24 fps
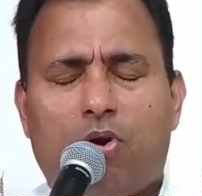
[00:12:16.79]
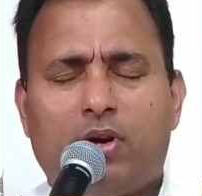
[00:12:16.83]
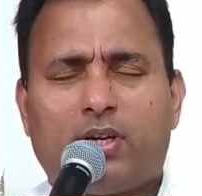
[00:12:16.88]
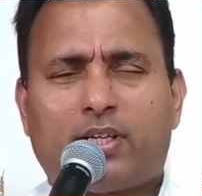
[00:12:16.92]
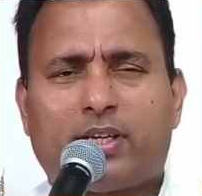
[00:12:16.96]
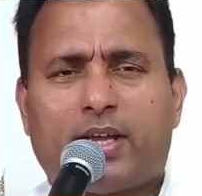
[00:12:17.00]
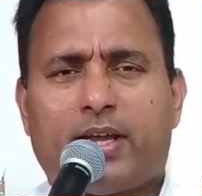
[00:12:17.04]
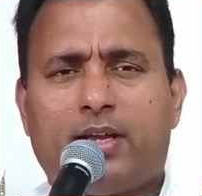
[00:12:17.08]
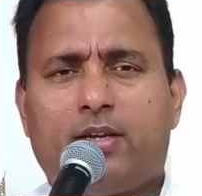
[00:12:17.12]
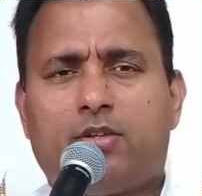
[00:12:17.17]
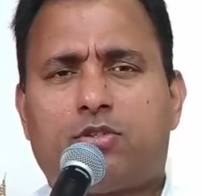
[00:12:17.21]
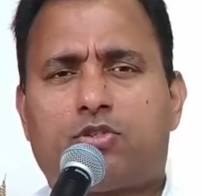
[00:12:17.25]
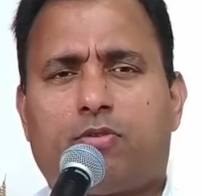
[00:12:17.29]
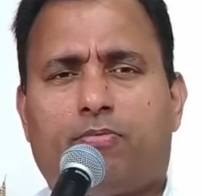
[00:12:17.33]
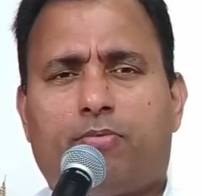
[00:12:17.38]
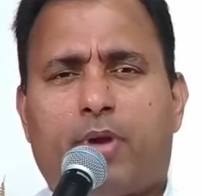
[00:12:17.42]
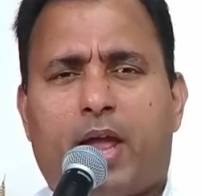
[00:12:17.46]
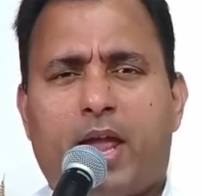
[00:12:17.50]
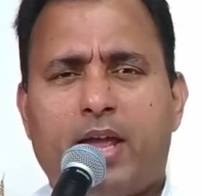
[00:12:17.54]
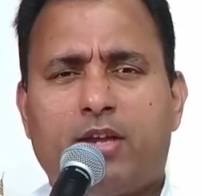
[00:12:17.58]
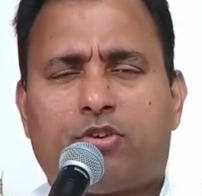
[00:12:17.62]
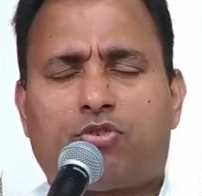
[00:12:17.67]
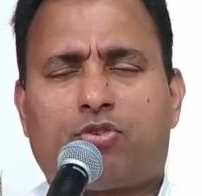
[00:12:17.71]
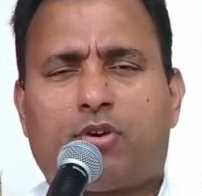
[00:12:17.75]
kinds of
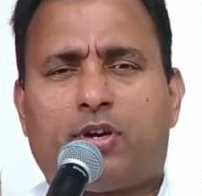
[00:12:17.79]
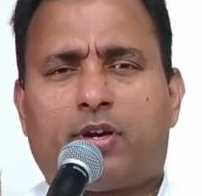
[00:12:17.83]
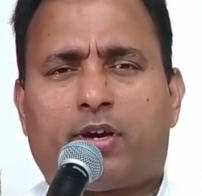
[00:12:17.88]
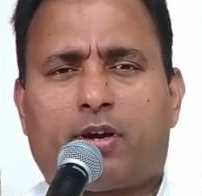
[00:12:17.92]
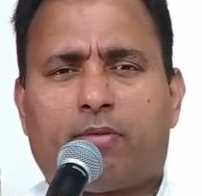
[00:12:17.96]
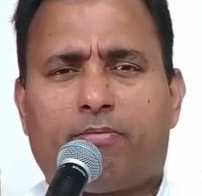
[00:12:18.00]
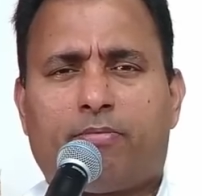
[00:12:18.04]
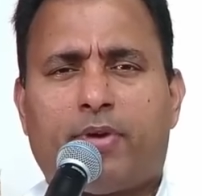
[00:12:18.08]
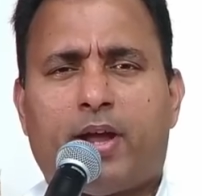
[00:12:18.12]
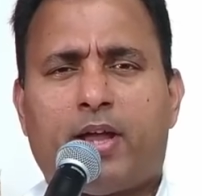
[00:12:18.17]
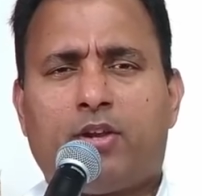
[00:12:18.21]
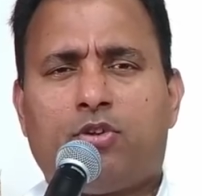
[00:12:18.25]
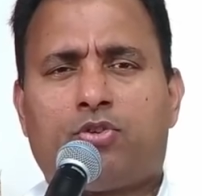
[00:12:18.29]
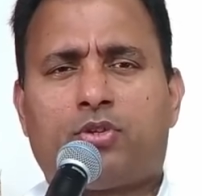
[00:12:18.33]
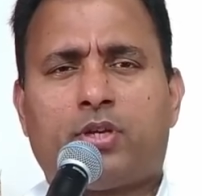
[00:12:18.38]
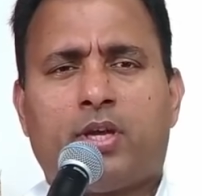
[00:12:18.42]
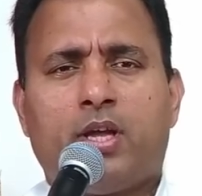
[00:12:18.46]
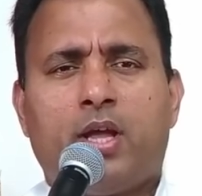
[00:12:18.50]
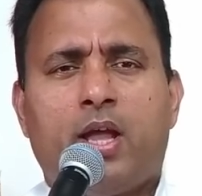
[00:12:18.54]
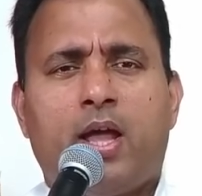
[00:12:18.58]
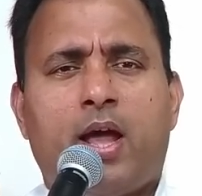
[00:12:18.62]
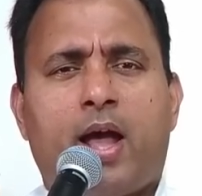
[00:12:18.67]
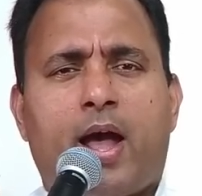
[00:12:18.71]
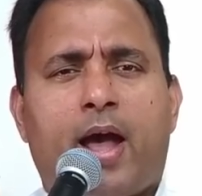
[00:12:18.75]
hatred, revenge,
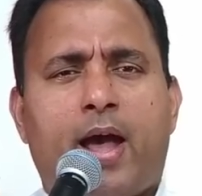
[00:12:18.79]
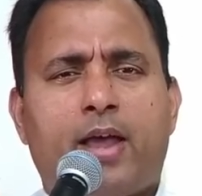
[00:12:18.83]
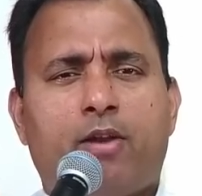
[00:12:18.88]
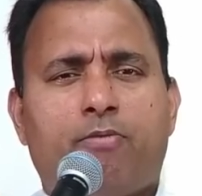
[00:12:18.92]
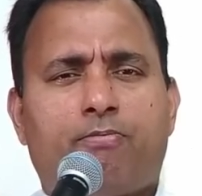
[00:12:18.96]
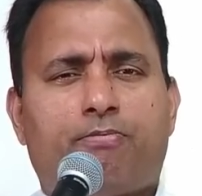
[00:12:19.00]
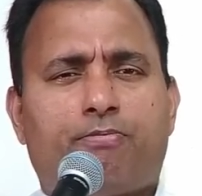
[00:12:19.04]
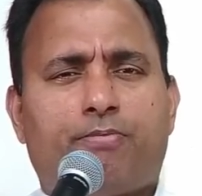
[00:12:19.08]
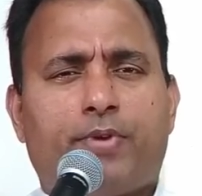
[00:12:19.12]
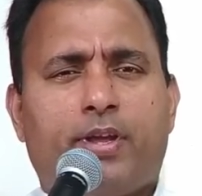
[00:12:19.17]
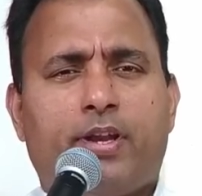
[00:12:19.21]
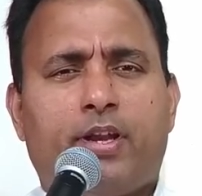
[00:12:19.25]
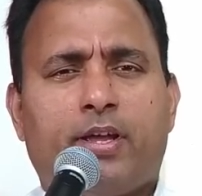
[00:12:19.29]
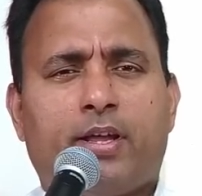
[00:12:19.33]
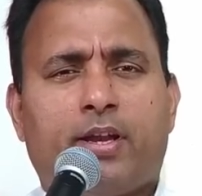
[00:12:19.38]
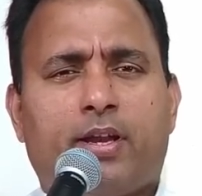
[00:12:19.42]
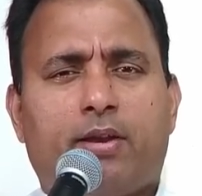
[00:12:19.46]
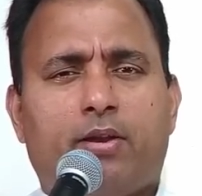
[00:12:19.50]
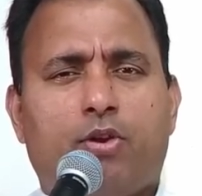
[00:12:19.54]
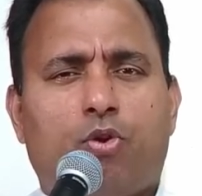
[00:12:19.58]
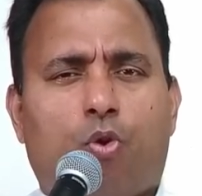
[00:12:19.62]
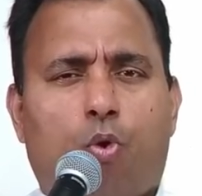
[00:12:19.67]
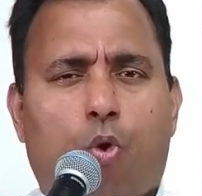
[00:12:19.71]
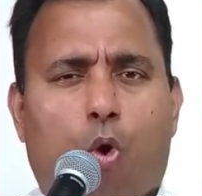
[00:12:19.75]
and
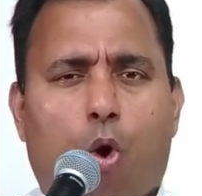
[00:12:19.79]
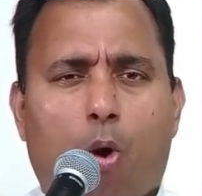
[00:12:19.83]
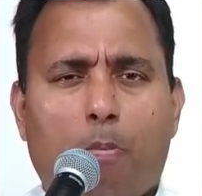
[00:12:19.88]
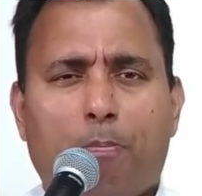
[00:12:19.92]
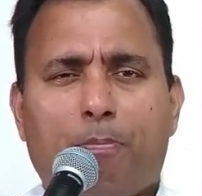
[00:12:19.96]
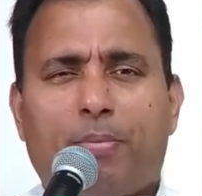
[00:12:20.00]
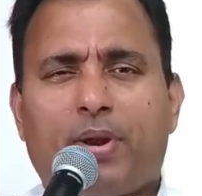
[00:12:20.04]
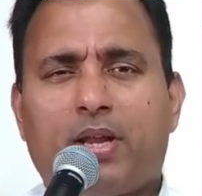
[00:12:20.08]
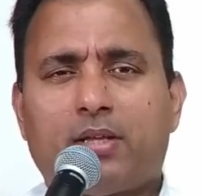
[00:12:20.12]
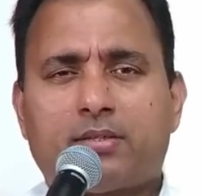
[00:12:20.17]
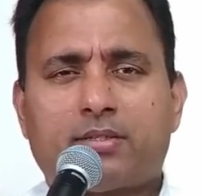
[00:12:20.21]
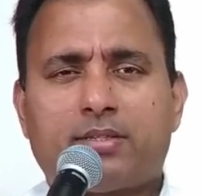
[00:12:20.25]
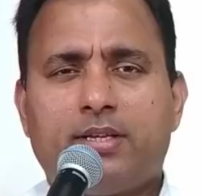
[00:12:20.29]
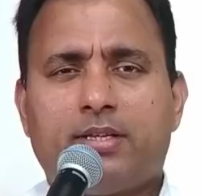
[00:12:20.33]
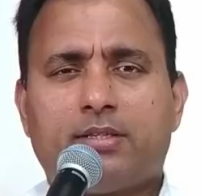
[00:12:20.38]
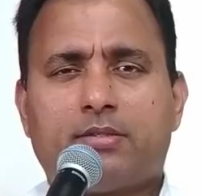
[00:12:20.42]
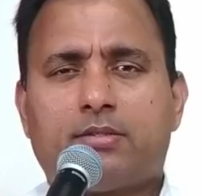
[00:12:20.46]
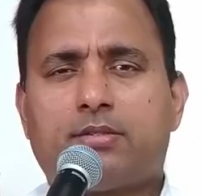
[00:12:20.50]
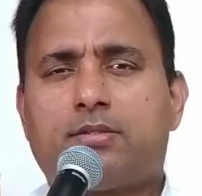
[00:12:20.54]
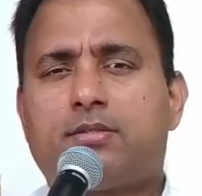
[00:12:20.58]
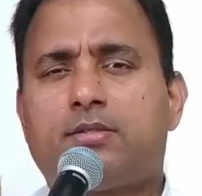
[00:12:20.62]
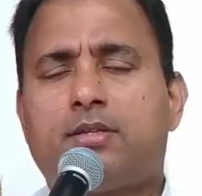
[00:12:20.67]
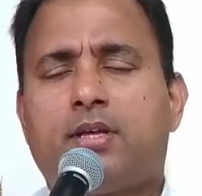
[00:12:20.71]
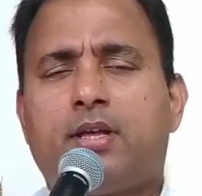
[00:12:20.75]
feeling
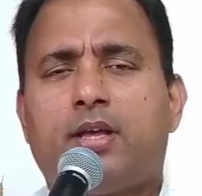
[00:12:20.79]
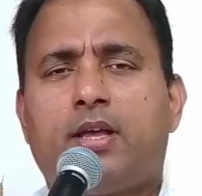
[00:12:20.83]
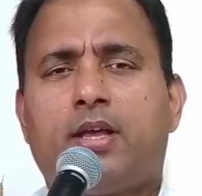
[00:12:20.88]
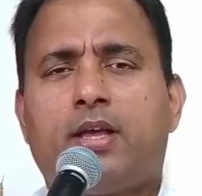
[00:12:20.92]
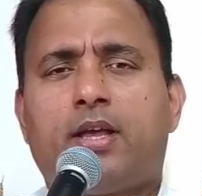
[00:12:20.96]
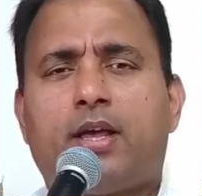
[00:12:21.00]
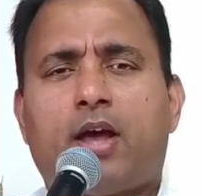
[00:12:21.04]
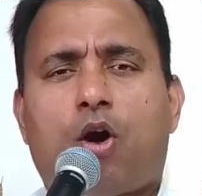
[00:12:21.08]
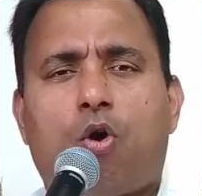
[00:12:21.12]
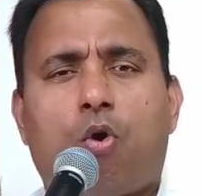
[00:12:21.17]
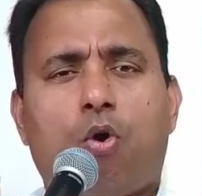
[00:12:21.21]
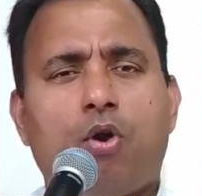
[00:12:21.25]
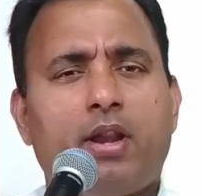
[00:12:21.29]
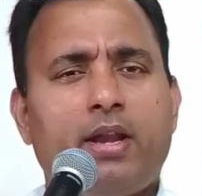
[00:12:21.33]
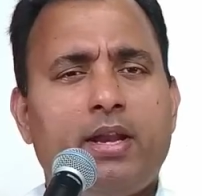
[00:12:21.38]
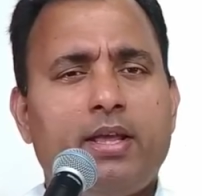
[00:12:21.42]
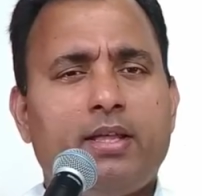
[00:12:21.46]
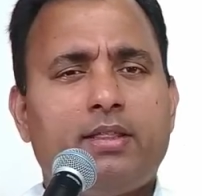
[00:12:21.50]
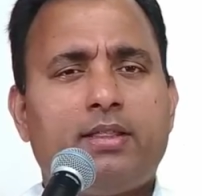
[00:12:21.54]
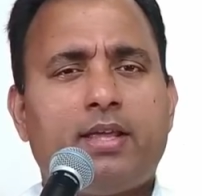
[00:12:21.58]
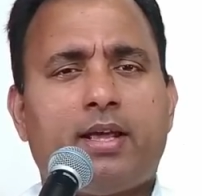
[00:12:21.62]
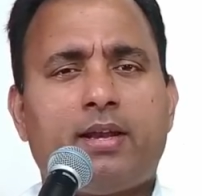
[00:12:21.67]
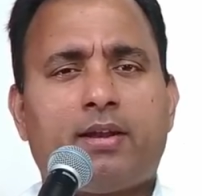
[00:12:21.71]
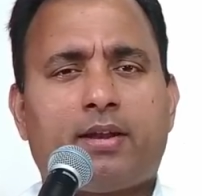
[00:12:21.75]
hopelessness,
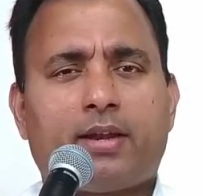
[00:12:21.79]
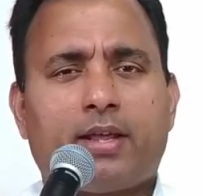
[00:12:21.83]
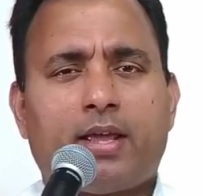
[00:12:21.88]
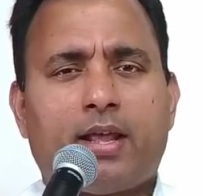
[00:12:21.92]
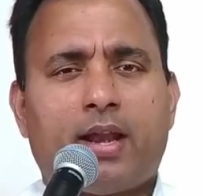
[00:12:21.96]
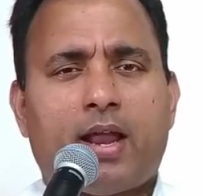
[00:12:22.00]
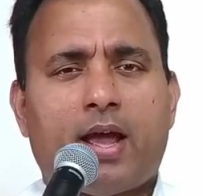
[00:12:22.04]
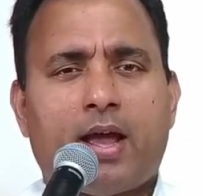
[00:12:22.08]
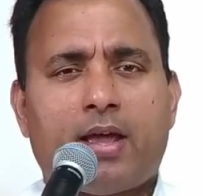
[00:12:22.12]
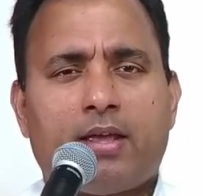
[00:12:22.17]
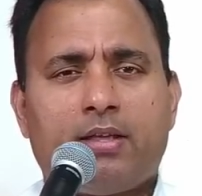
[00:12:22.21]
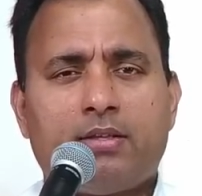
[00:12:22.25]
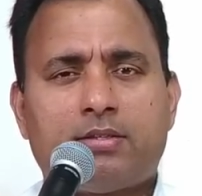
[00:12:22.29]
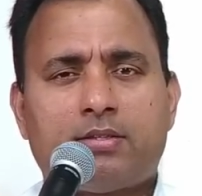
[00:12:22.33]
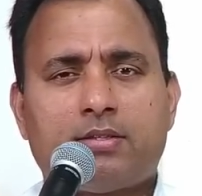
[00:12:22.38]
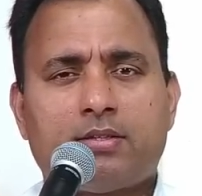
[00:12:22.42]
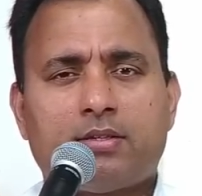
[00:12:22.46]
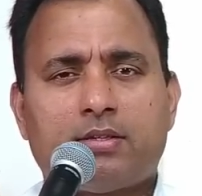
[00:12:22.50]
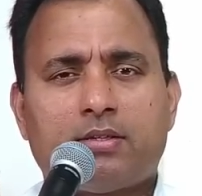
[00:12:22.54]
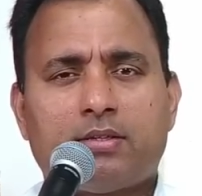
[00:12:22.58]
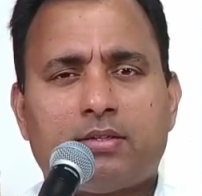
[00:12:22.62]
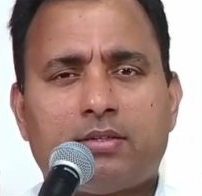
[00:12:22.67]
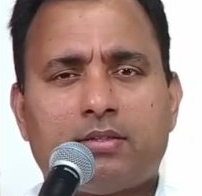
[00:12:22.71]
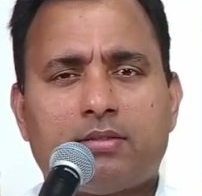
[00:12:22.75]
only then
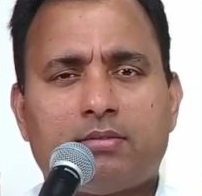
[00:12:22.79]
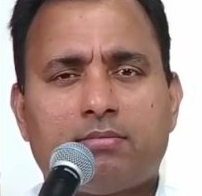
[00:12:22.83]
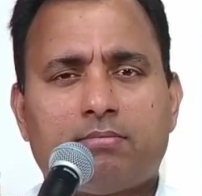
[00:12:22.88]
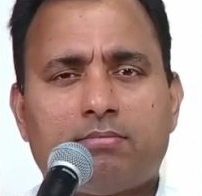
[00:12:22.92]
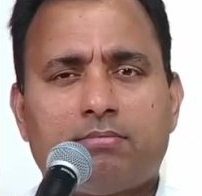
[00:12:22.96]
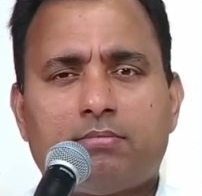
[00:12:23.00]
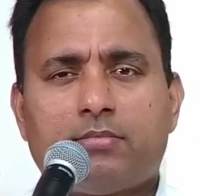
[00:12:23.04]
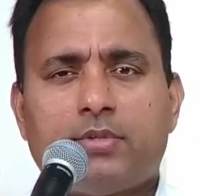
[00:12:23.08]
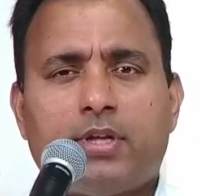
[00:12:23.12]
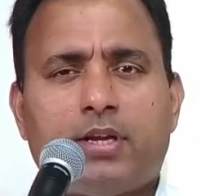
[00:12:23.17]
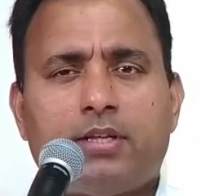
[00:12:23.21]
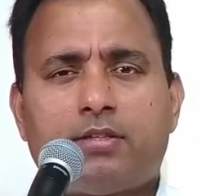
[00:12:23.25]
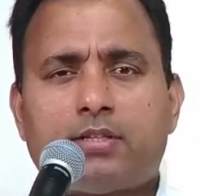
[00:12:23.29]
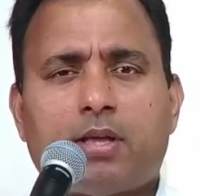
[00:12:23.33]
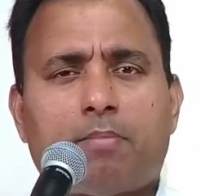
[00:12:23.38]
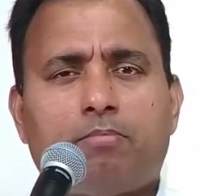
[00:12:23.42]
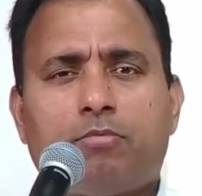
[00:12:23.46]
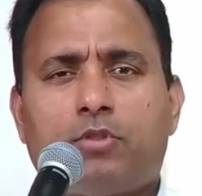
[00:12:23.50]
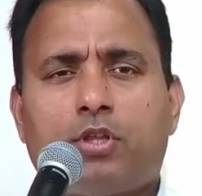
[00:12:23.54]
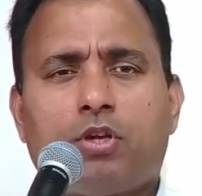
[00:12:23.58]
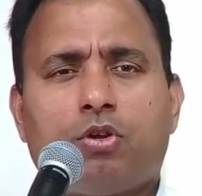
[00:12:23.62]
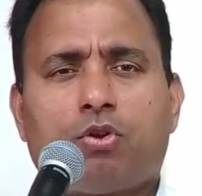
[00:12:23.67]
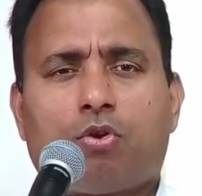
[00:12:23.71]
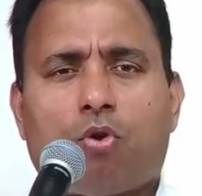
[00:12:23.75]
realize there is
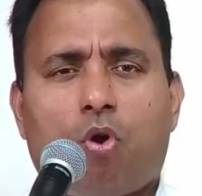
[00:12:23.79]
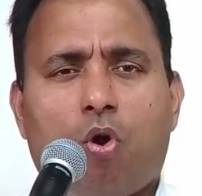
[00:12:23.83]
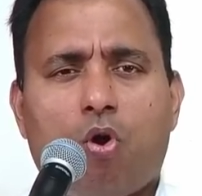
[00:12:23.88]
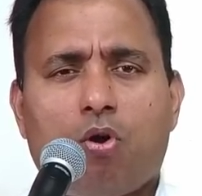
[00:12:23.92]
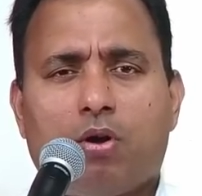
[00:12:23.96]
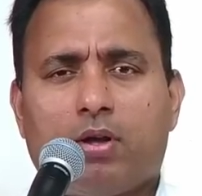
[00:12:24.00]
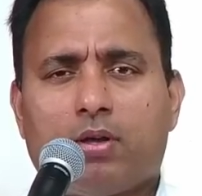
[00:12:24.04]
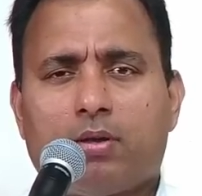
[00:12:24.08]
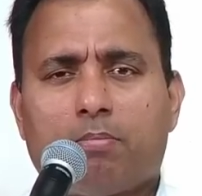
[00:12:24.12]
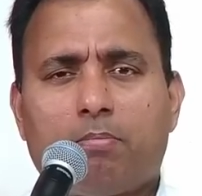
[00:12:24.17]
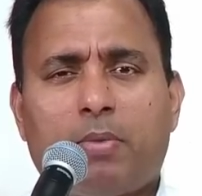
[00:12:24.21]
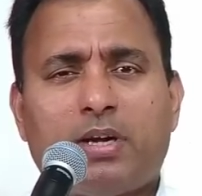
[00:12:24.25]
something wrong.